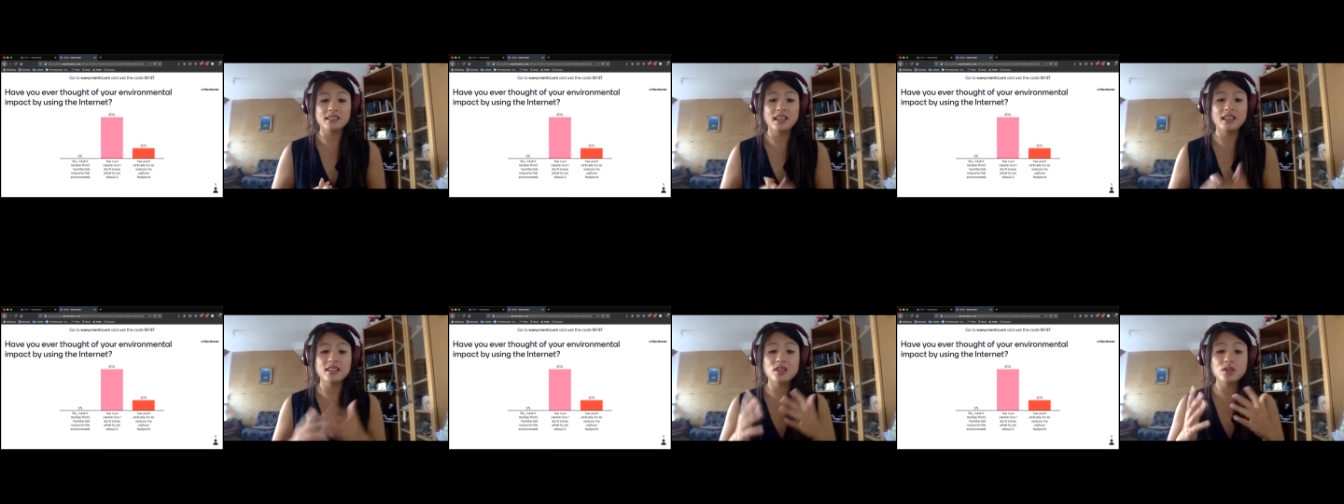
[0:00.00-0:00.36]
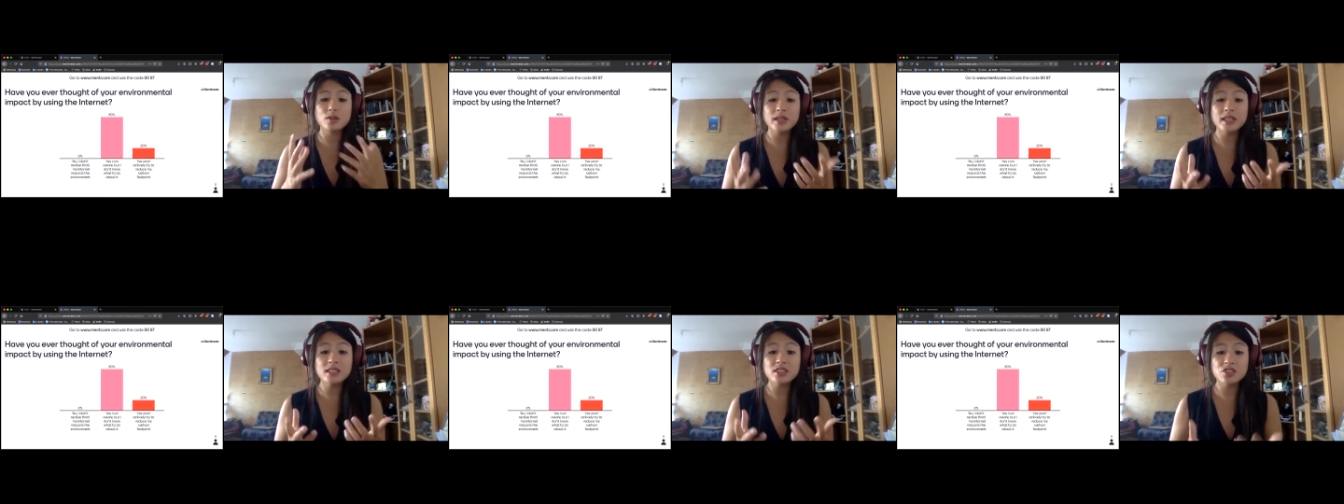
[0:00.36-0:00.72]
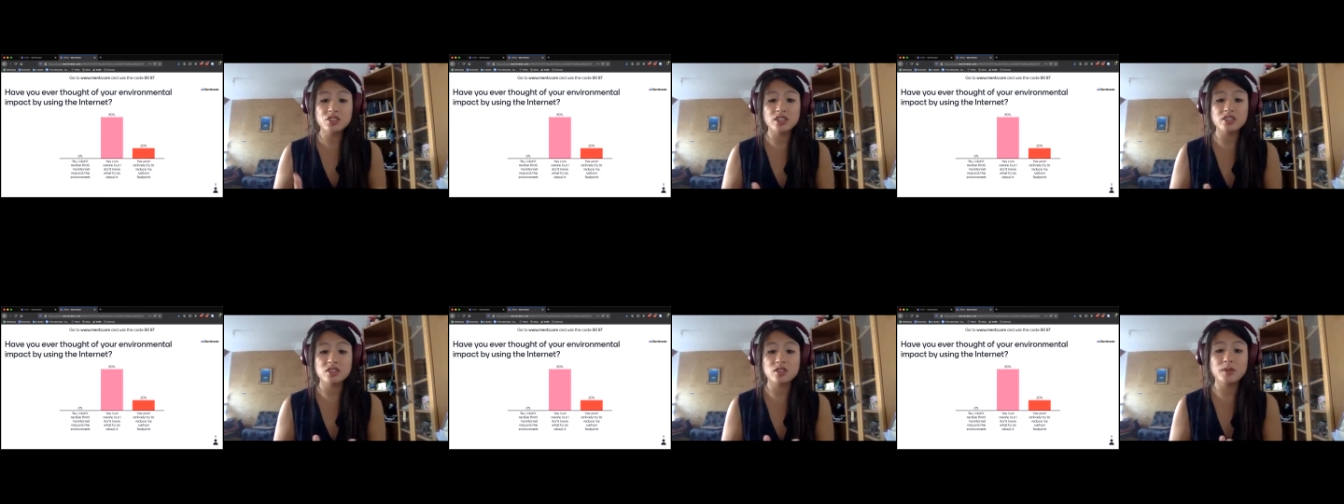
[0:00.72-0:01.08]
And the greenest
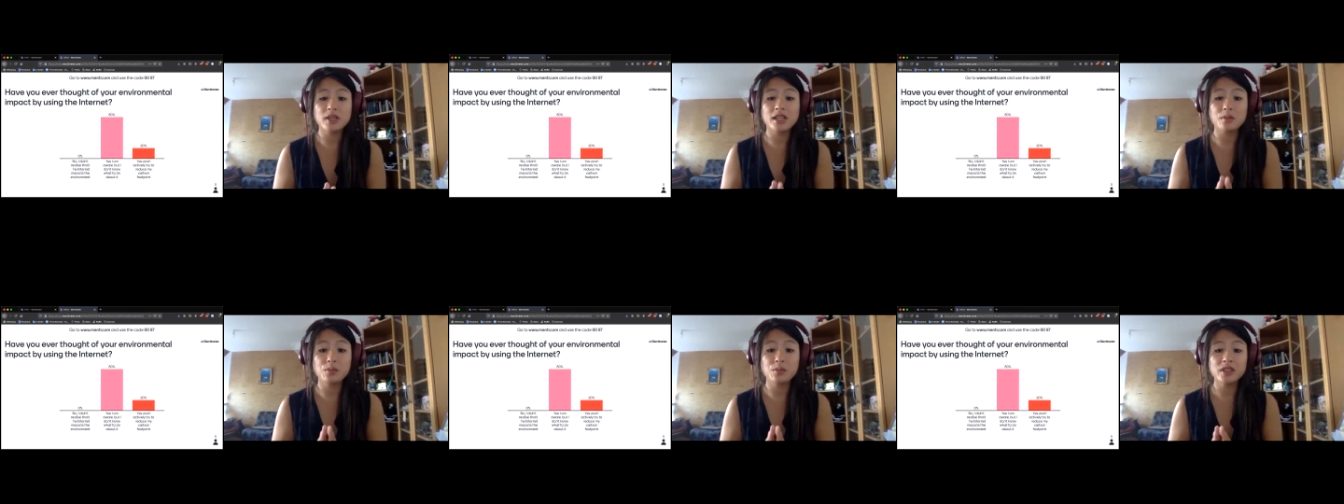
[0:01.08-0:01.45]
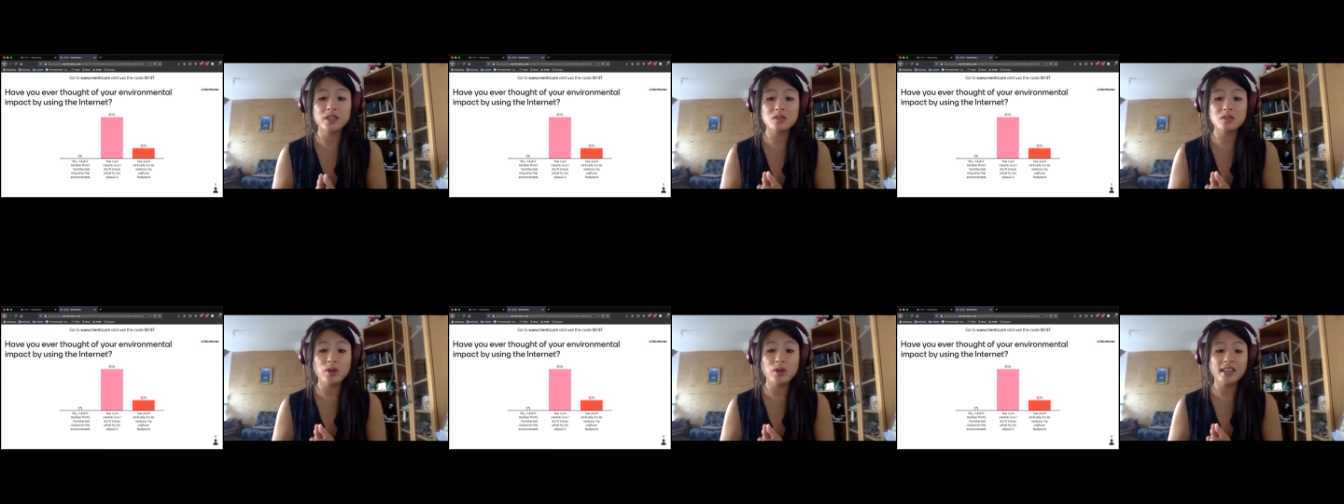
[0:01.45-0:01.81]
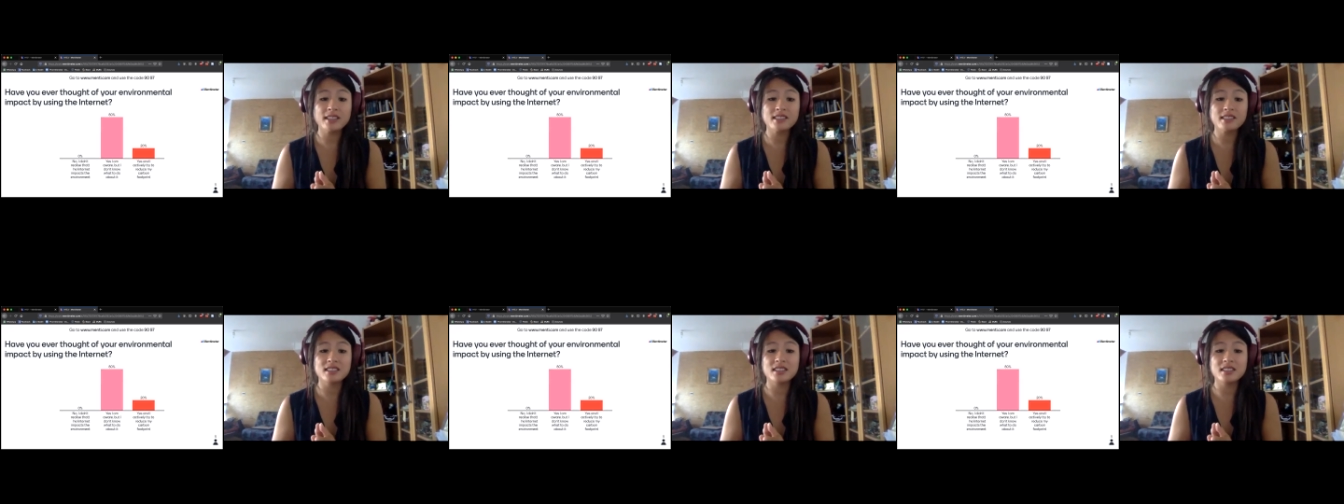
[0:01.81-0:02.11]
gesture we can put into practice